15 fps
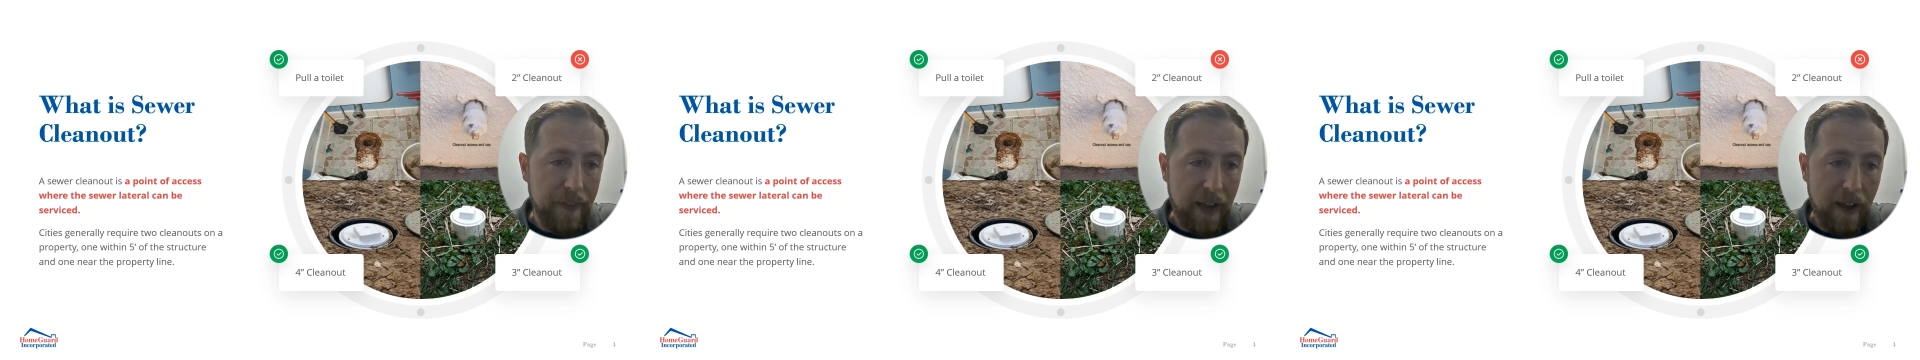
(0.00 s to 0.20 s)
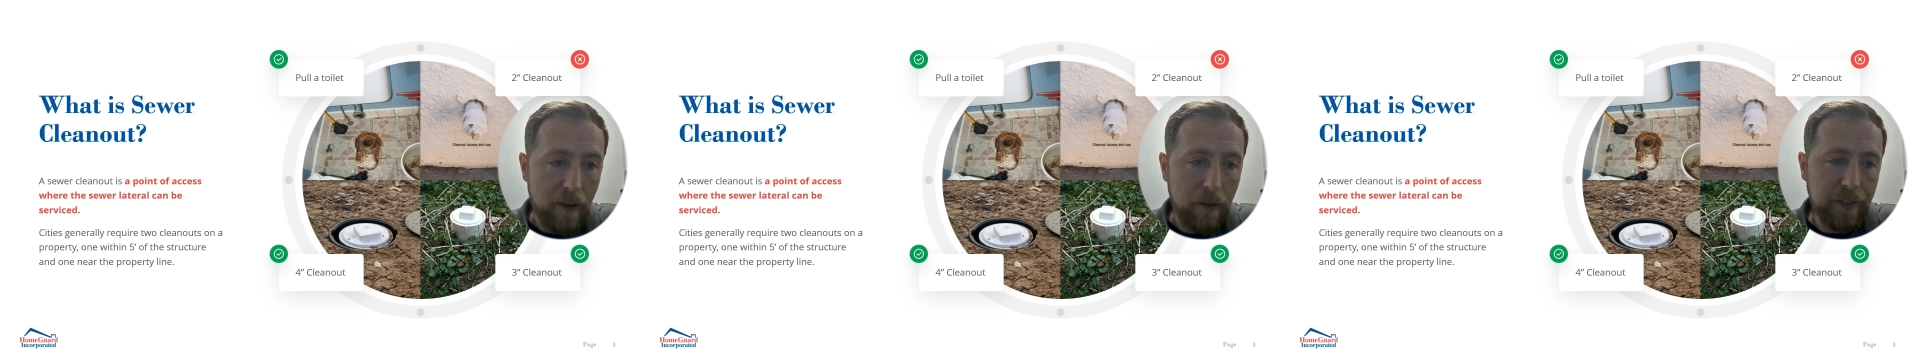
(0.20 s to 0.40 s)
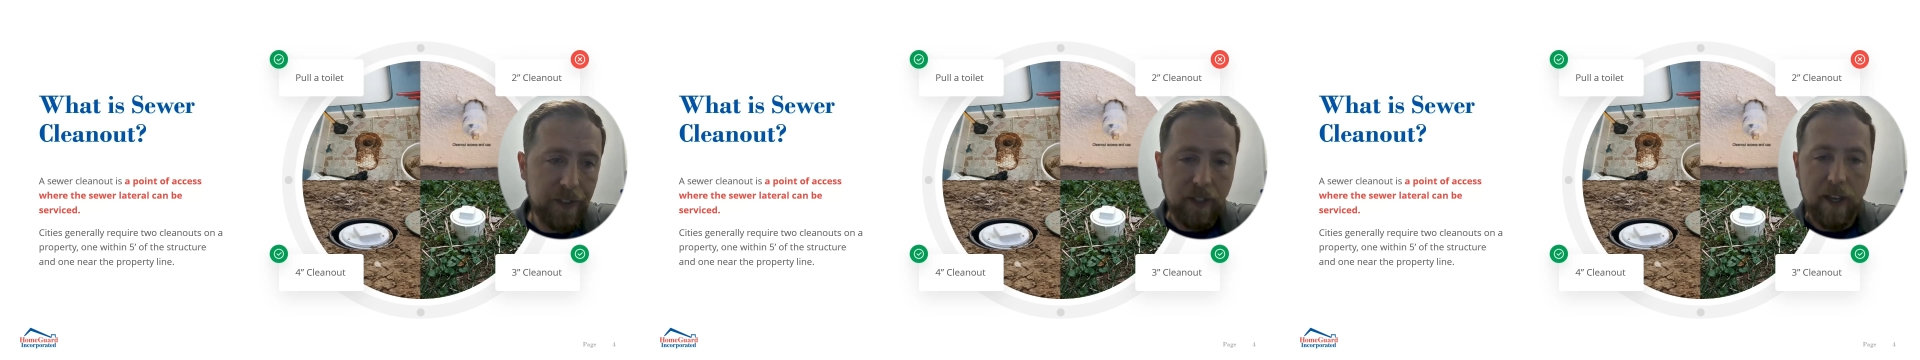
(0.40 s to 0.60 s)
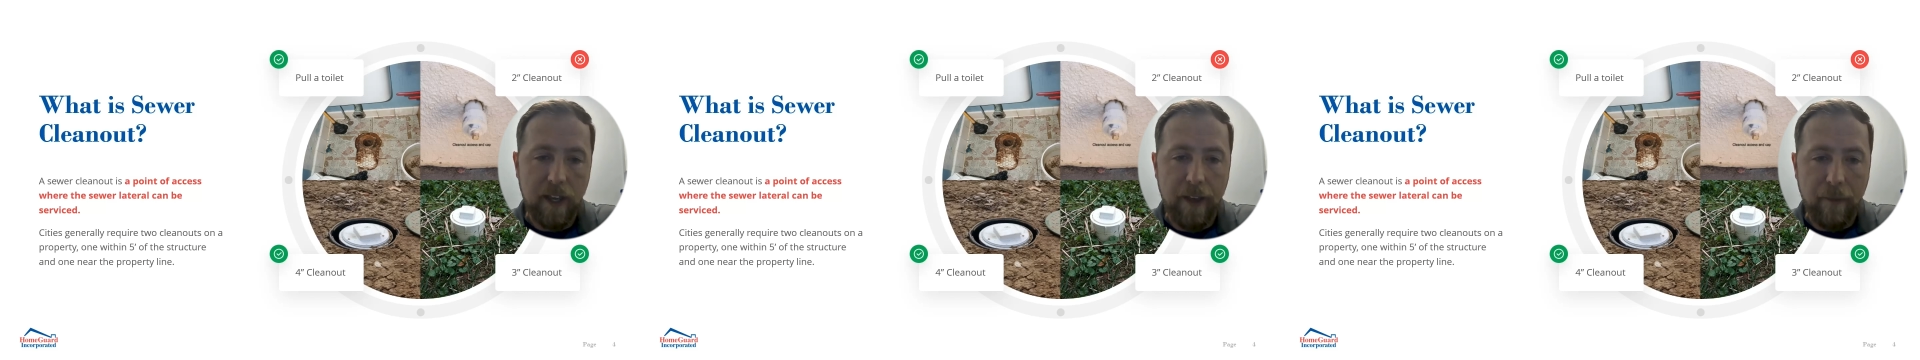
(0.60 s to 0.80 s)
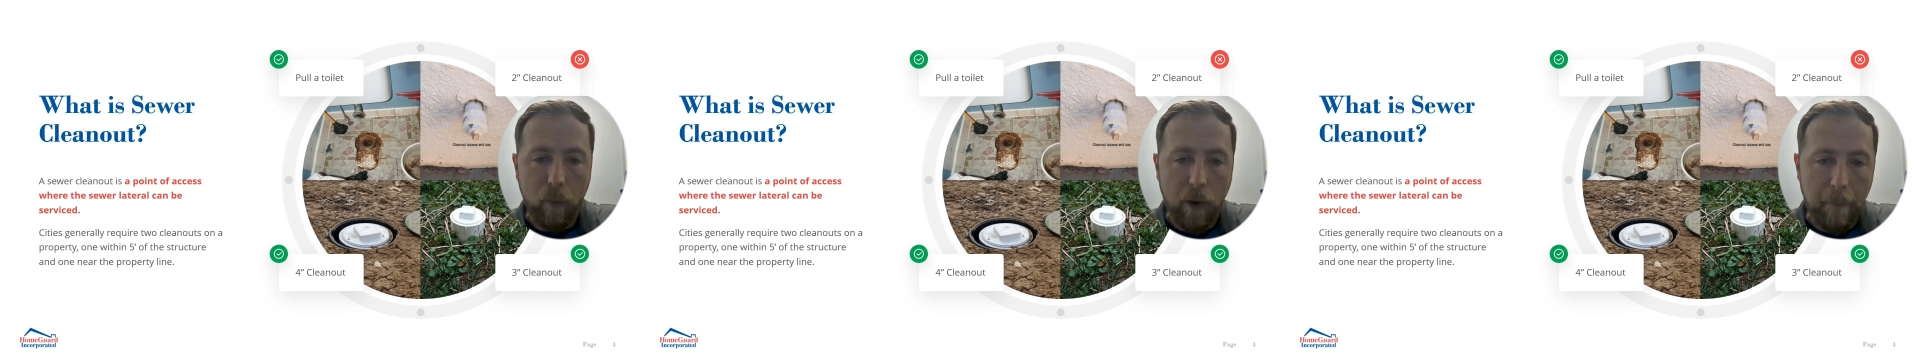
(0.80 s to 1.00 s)
by the house
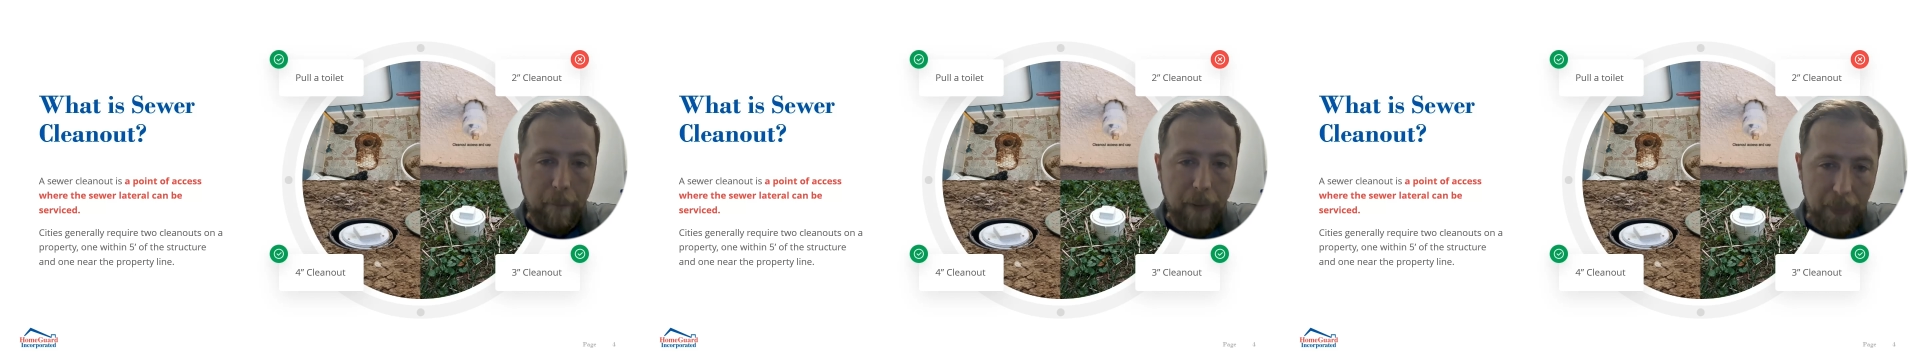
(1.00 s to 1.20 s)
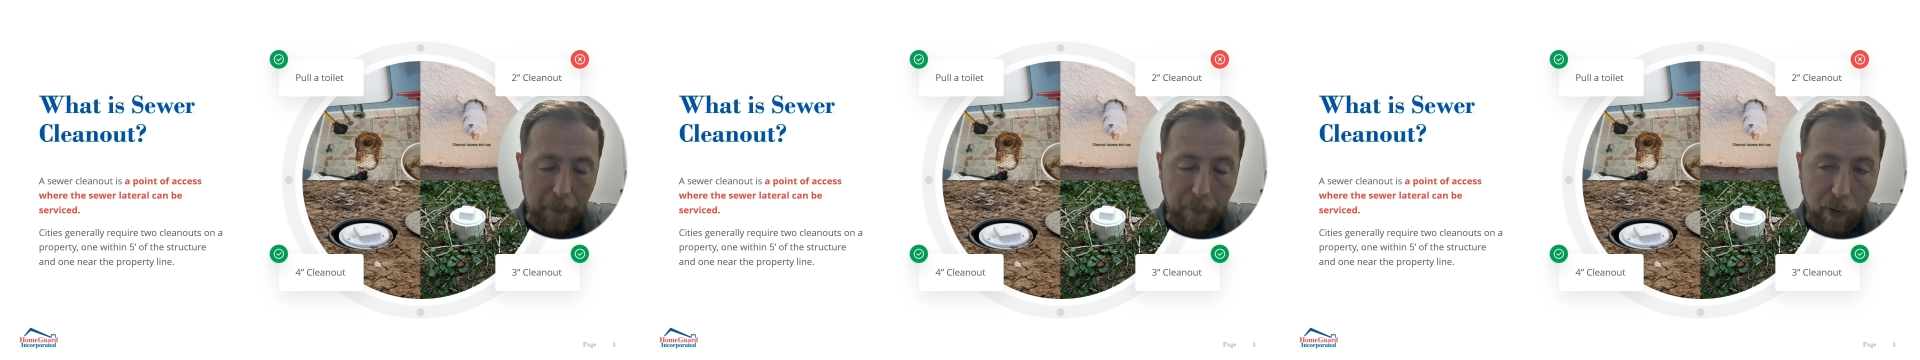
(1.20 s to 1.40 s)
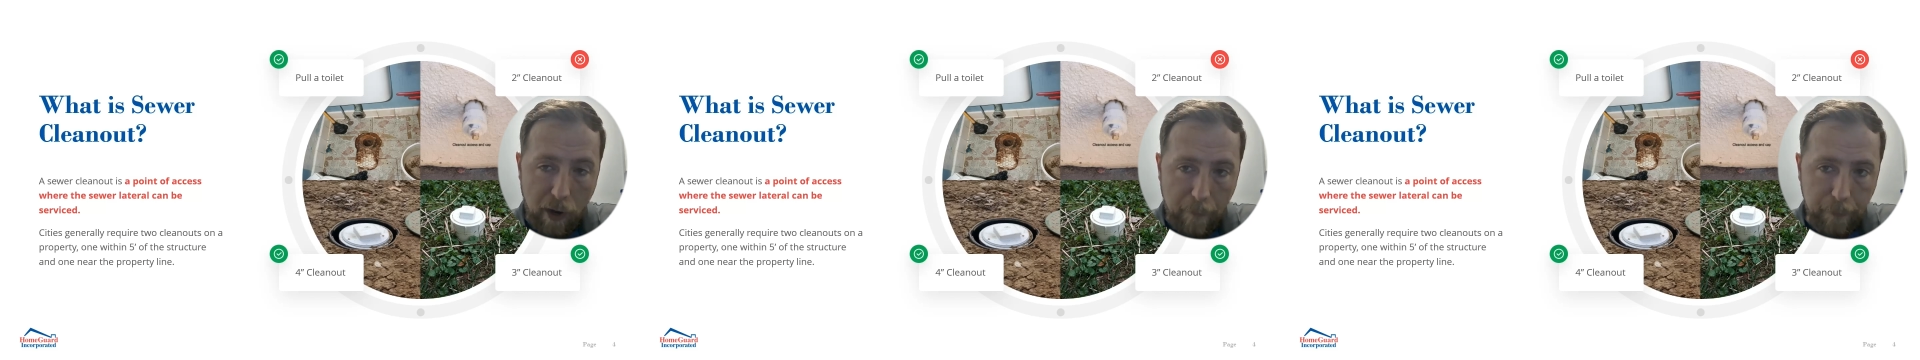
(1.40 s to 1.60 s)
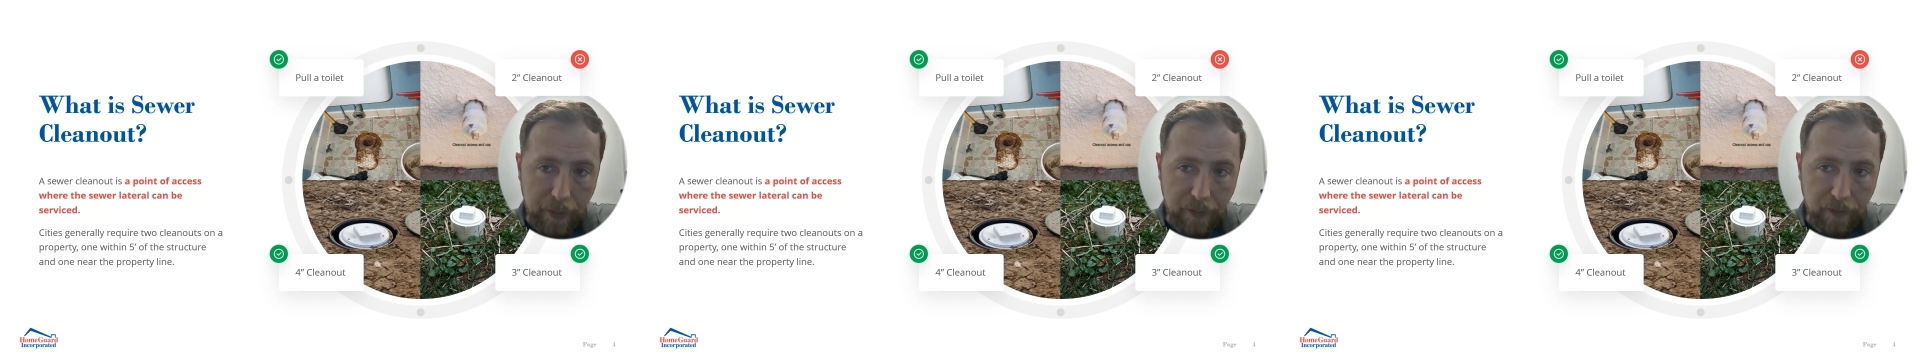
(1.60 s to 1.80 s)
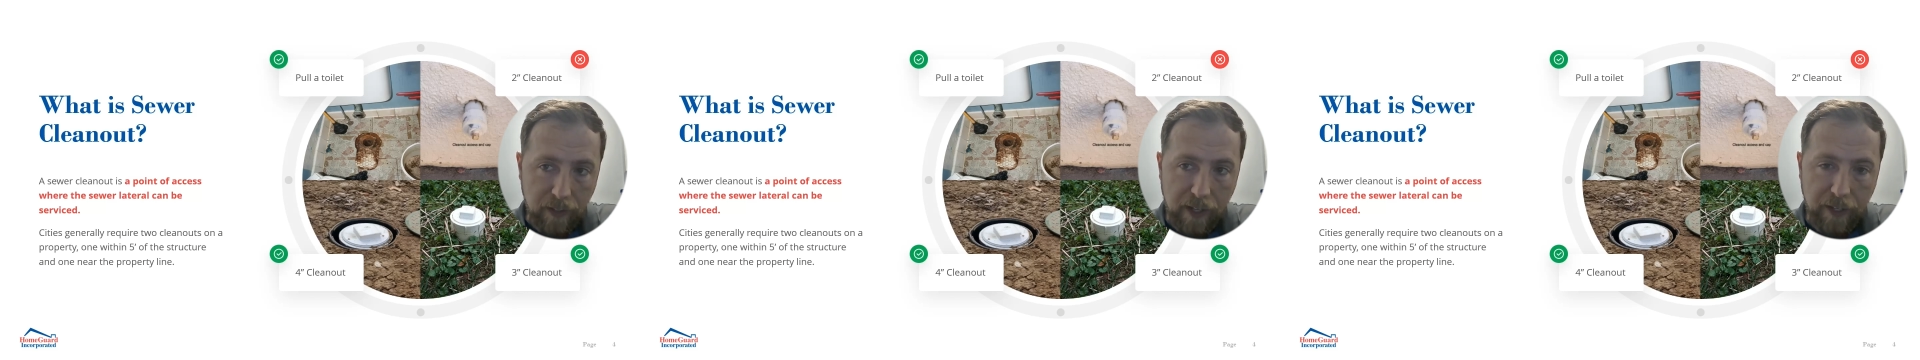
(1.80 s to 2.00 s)
and one by the
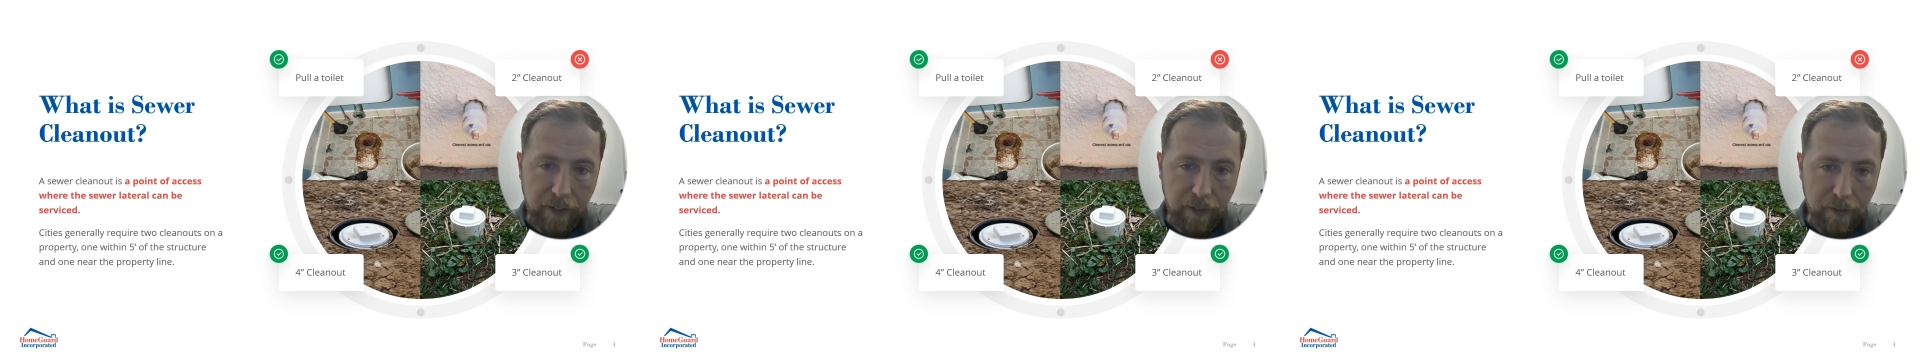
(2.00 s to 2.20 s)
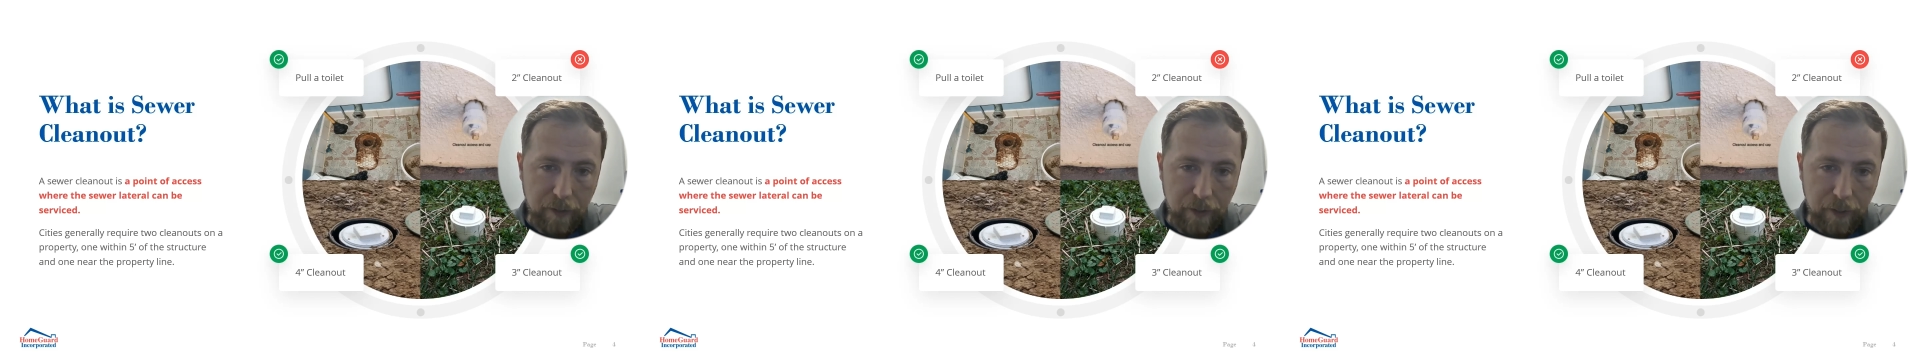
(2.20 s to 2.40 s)
property line.